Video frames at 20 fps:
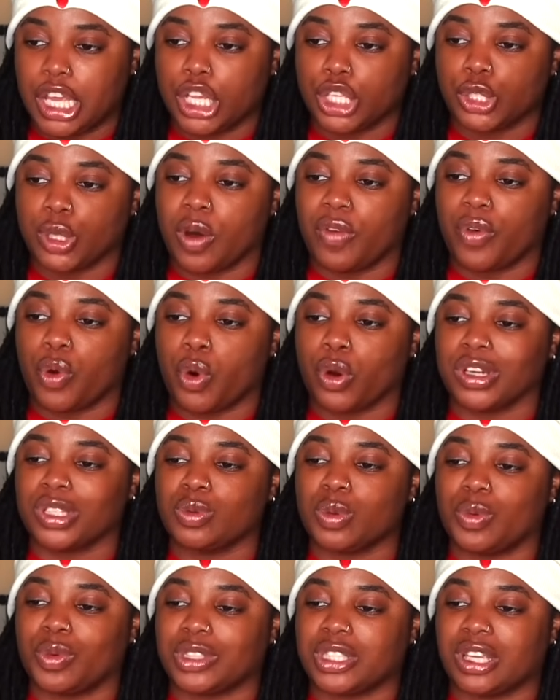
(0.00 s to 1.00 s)
So, of course,
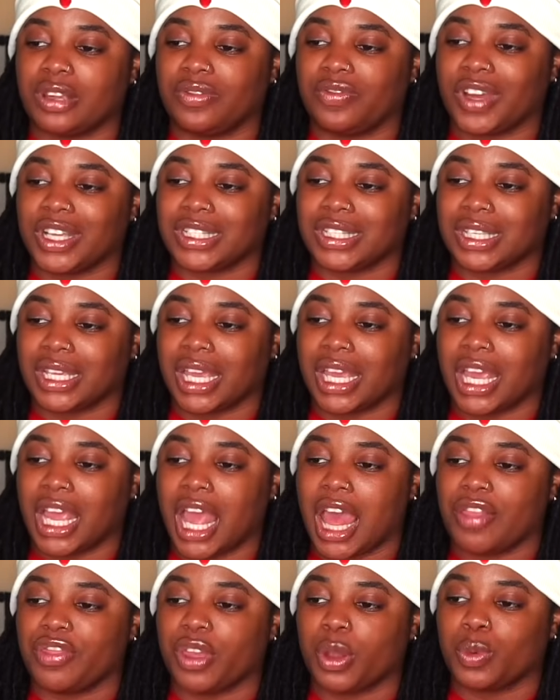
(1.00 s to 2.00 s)
we went to investigate,
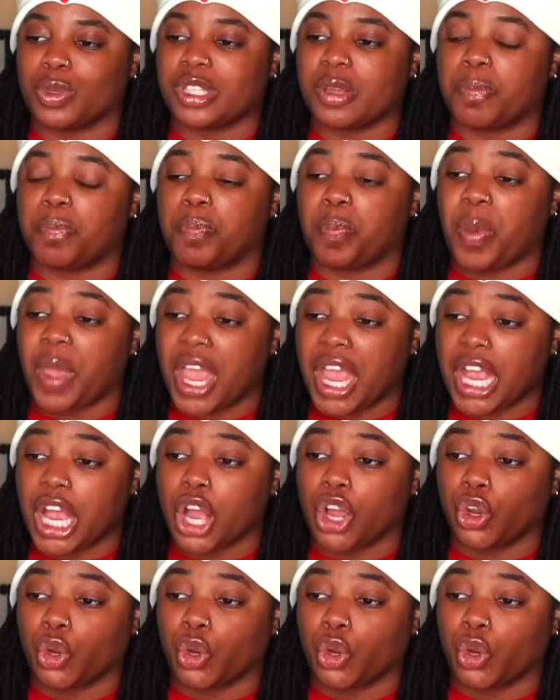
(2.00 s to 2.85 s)
and there was a big